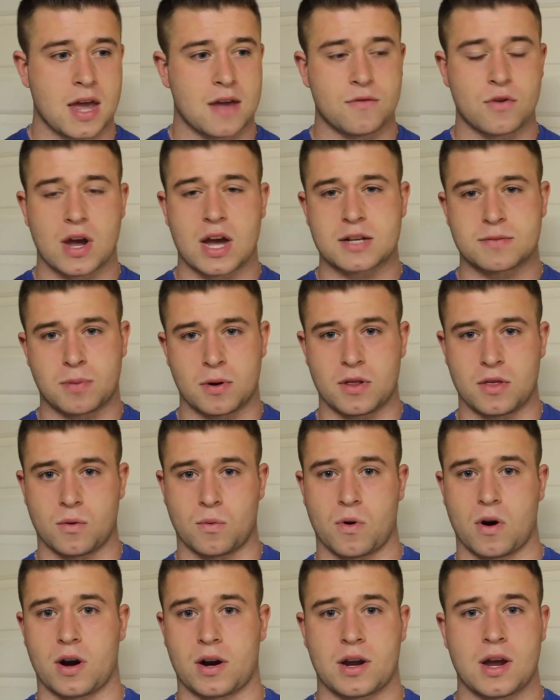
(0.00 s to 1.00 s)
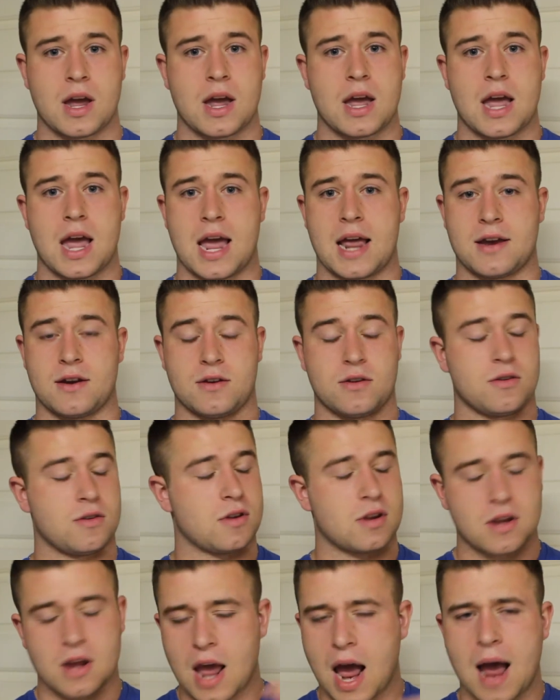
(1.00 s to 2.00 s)
If you guys put in the work, and
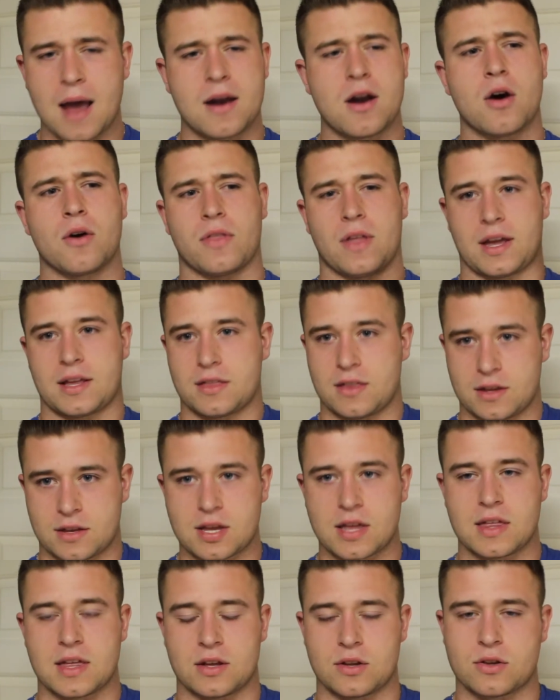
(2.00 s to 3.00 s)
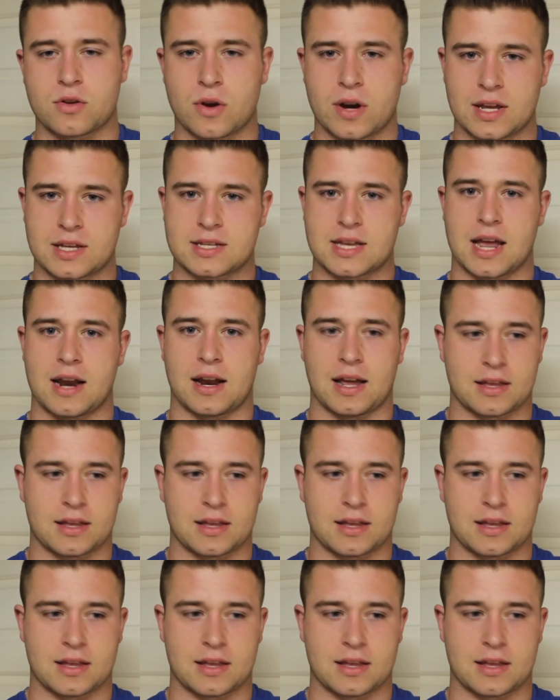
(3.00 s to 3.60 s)
I know like to an extent,